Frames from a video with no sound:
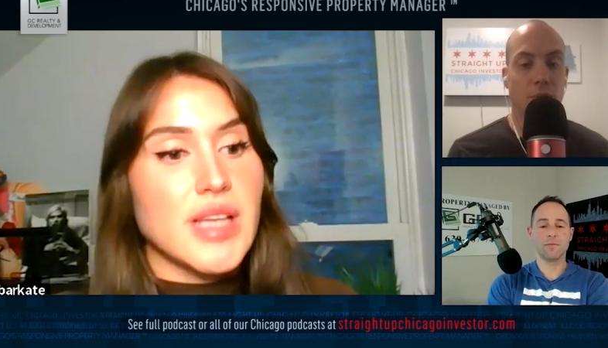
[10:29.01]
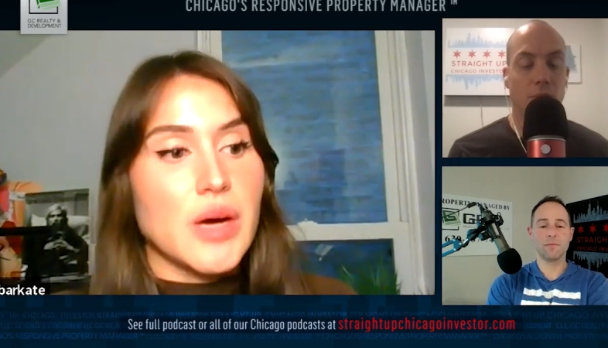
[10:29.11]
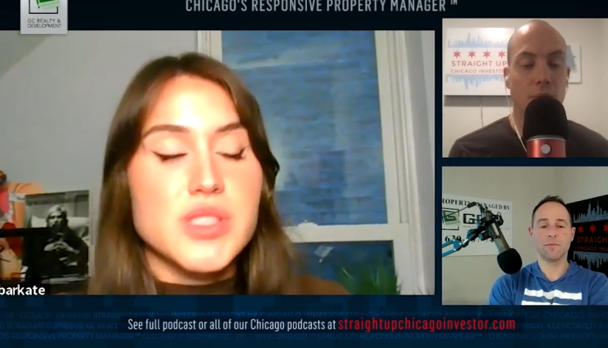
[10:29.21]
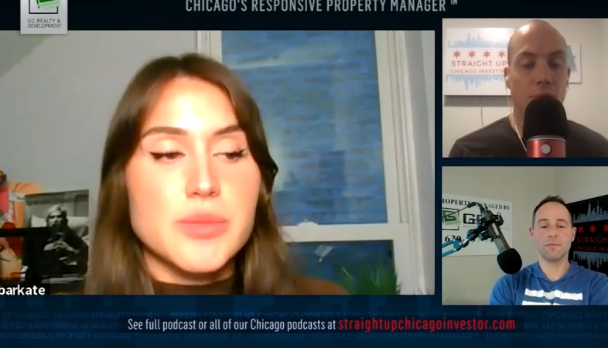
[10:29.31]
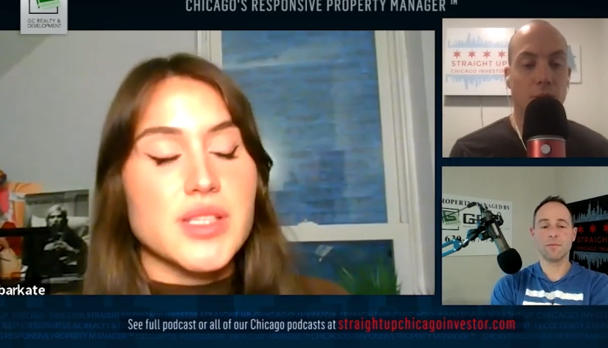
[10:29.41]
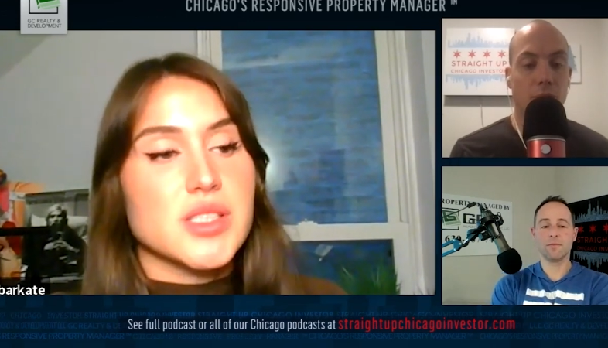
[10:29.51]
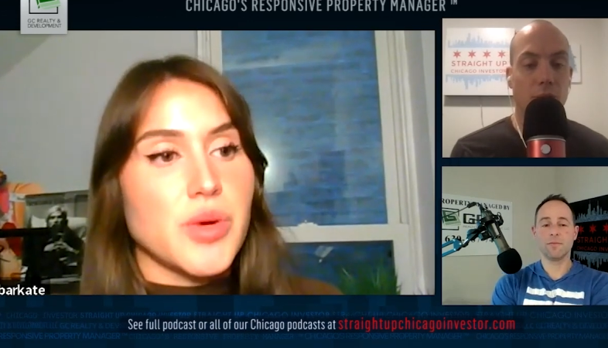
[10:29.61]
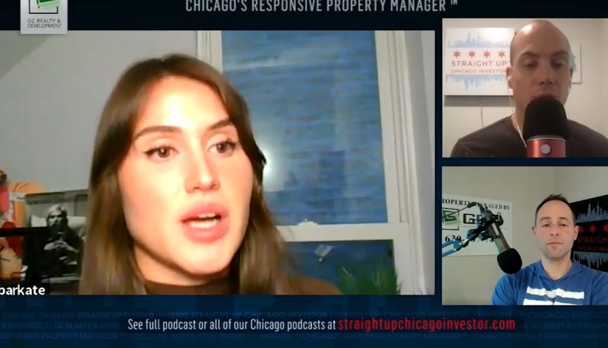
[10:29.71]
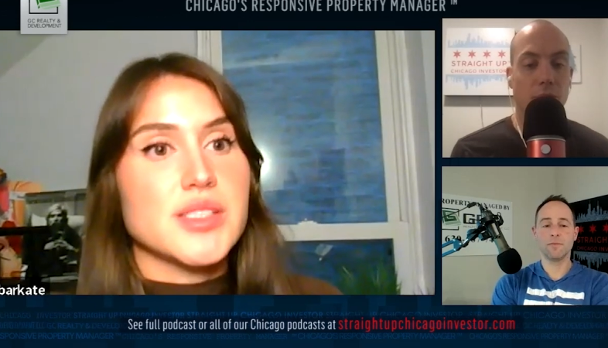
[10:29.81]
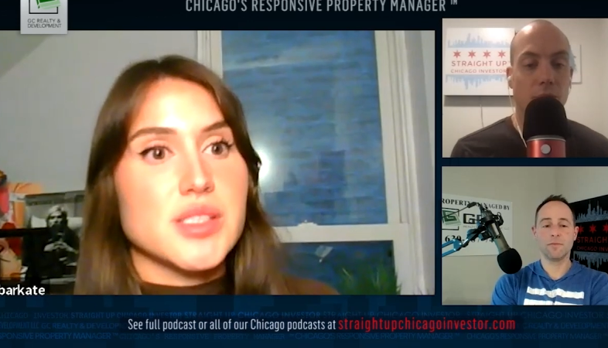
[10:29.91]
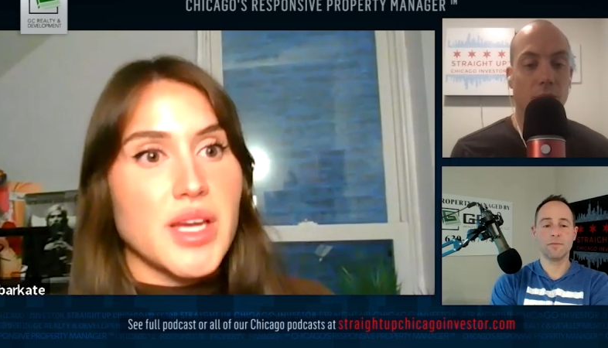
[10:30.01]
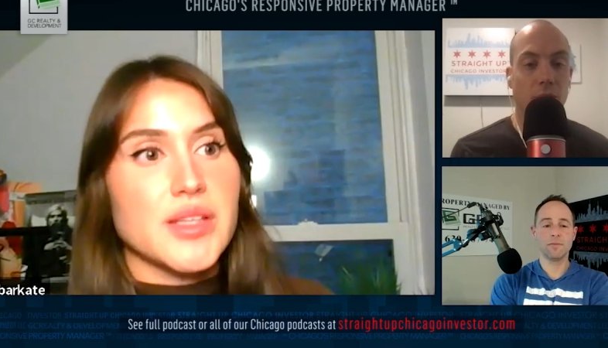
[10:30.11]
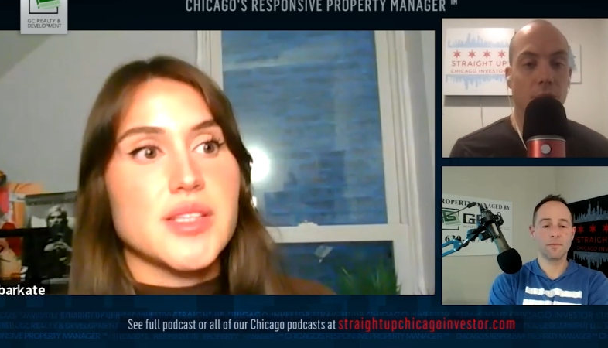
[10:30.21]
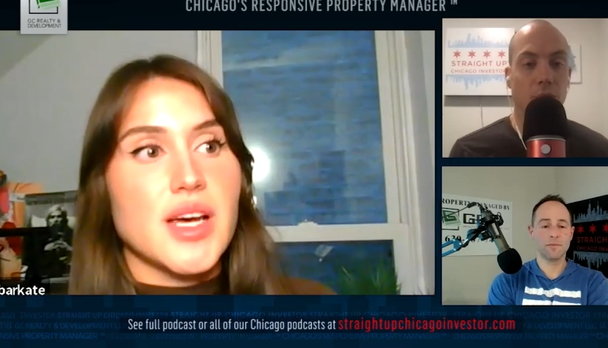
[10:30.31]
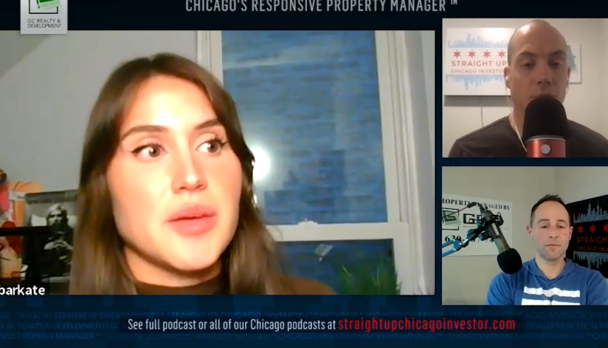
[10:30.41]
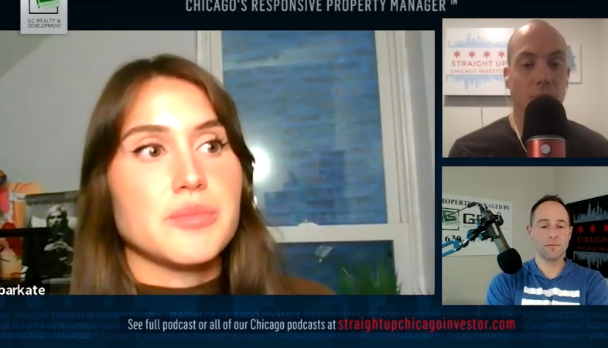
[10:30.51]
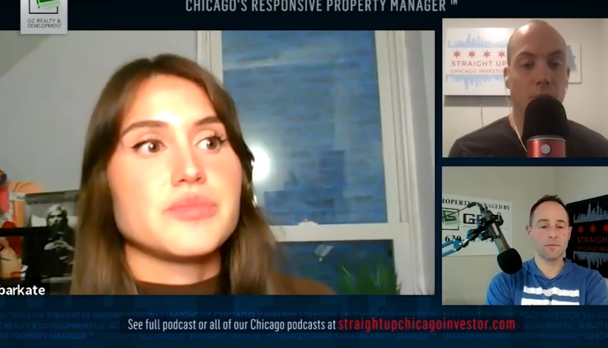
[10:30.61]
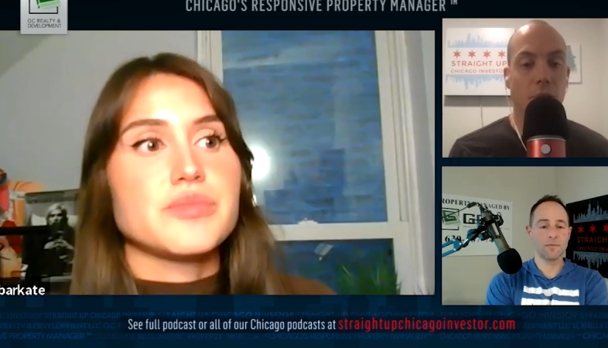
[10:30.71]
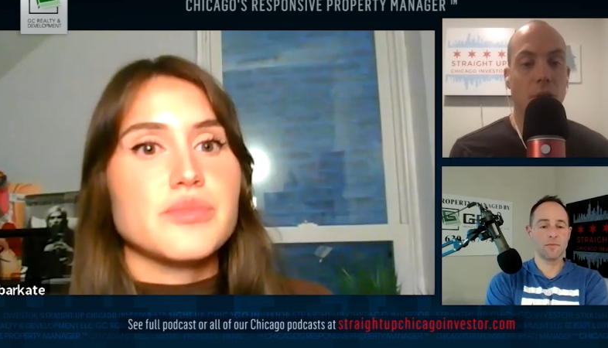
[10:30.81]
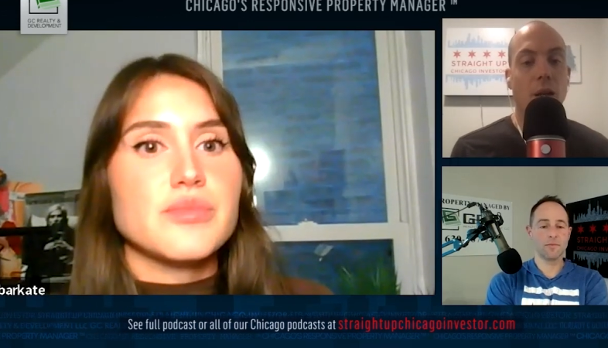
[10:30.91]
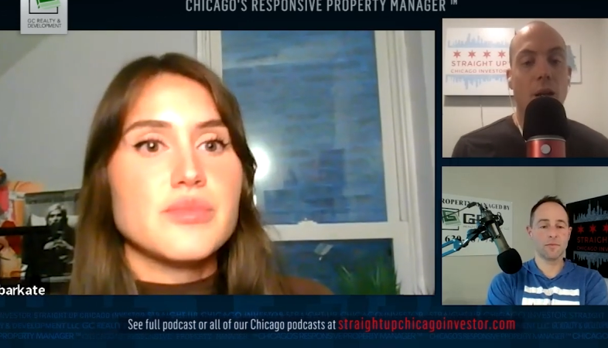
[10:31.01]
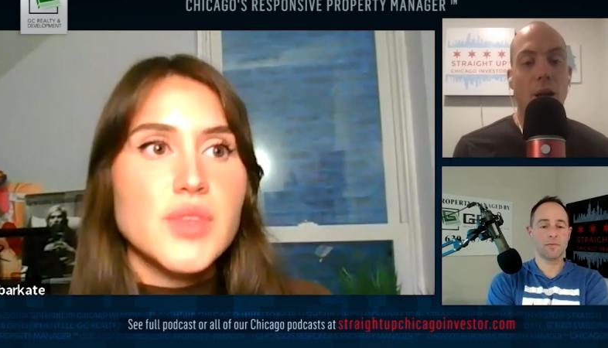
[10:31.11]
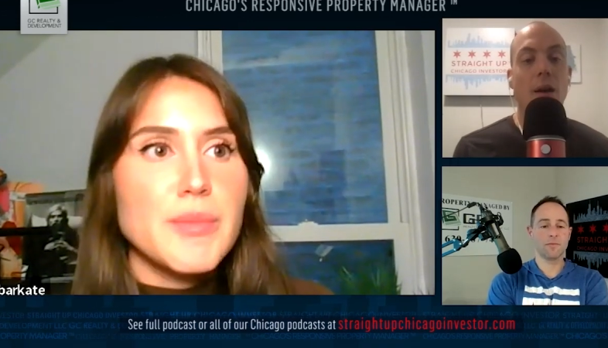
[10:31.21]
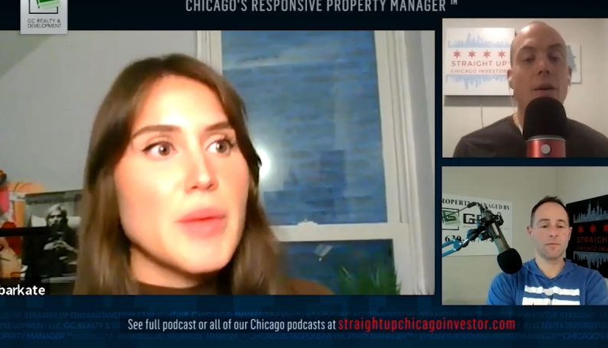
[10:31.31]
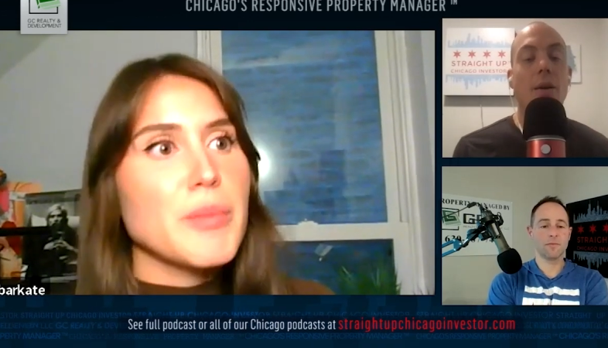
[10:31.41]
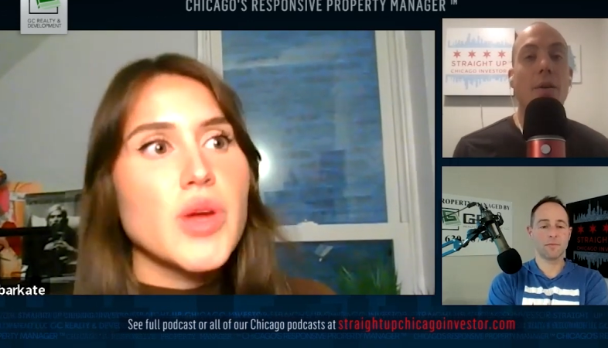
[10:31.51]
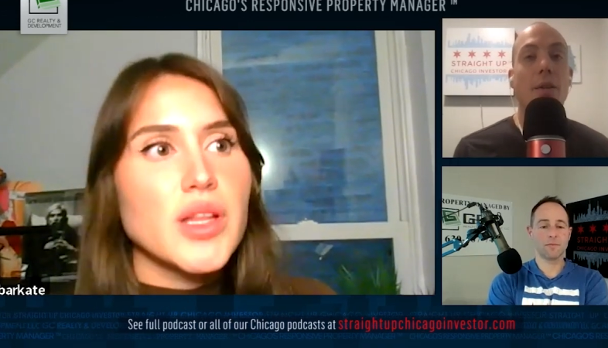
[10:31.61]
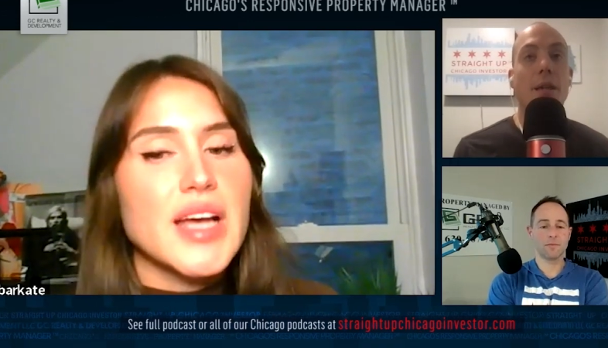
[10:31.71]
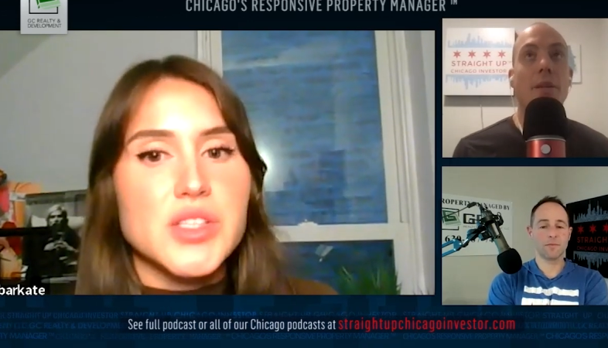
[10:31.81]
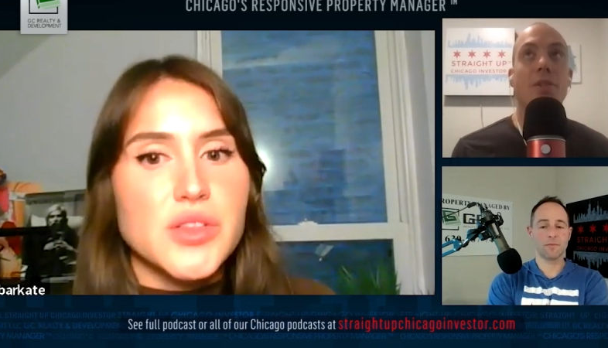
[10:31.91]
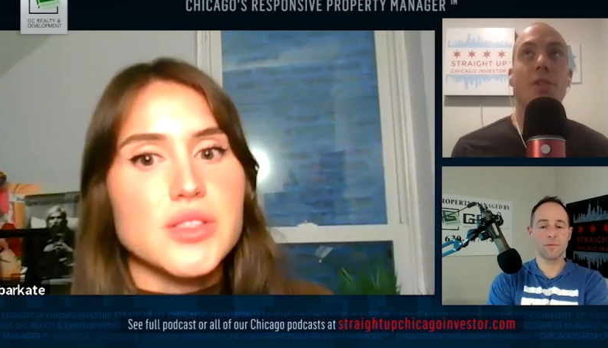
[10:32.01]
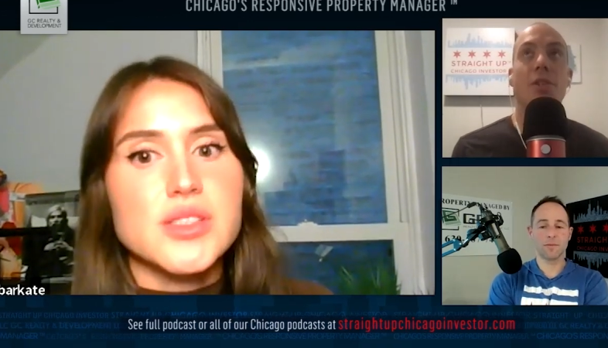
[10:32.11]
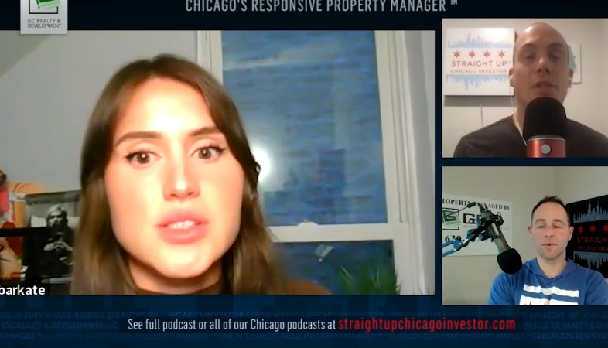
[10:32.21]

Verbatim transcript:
Speaker 1: that was a big surprise to me at the time. How, how did that message get